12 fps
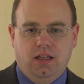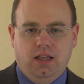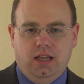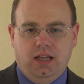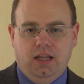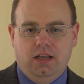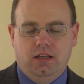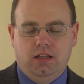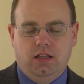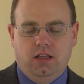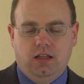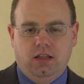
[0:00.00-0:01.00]
And
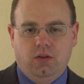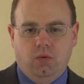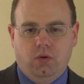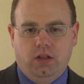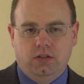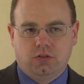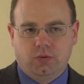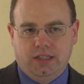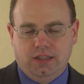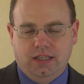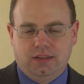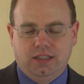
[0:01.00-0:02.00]
so
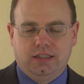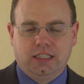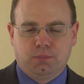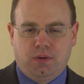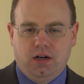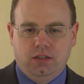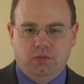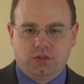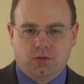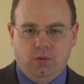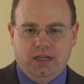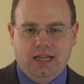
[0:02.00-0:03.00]
I think that's partly
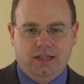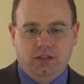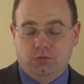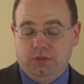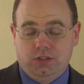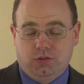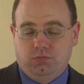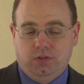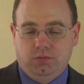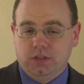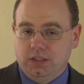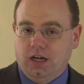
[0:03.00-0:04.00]
what's going on here. Is
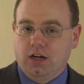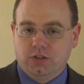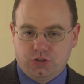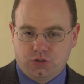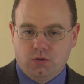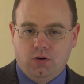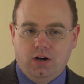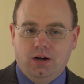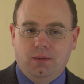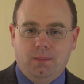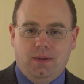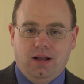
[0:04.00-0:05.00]
we really aren't
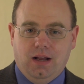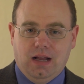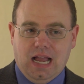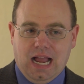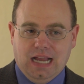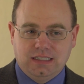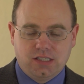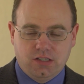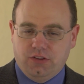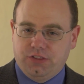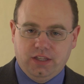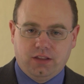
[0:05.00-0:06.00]
sure. I
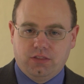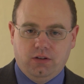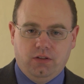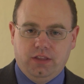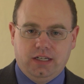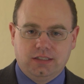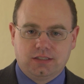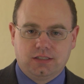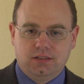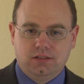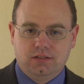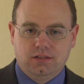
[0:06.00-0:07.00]
still think, though, that
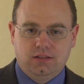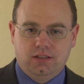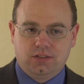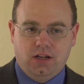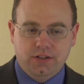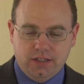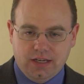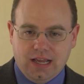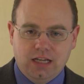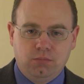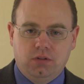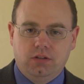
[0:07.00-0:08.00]
it's
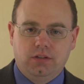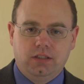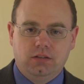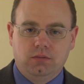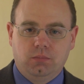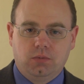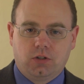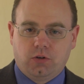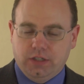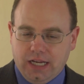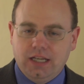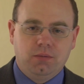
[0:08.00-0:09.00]
undeniable that
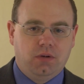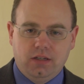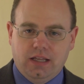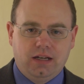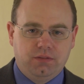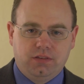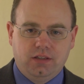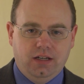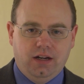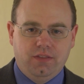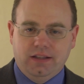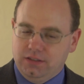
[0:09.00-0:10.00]
creating money out of thin
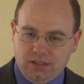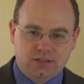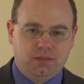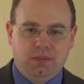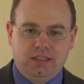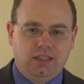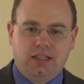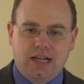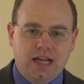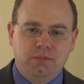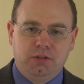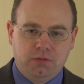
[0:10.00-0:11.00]
air, that doesn't make the
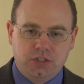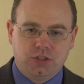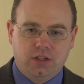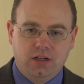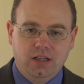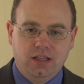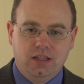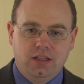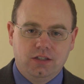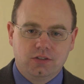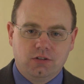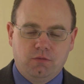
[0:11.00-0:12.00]
economy richer.
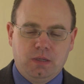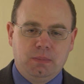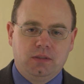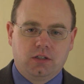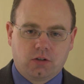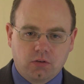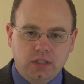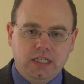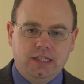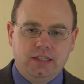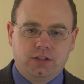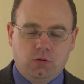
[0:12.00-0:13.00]
So if people
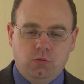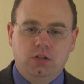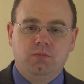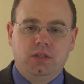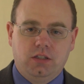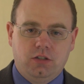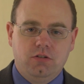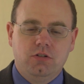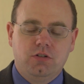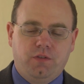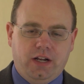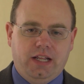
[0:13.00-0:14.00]
agree that there would have been a
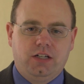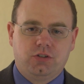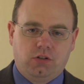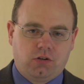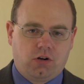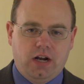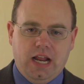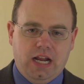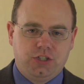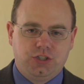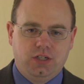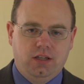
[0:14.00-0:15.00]
huge financial
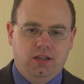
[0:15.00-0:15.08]
crash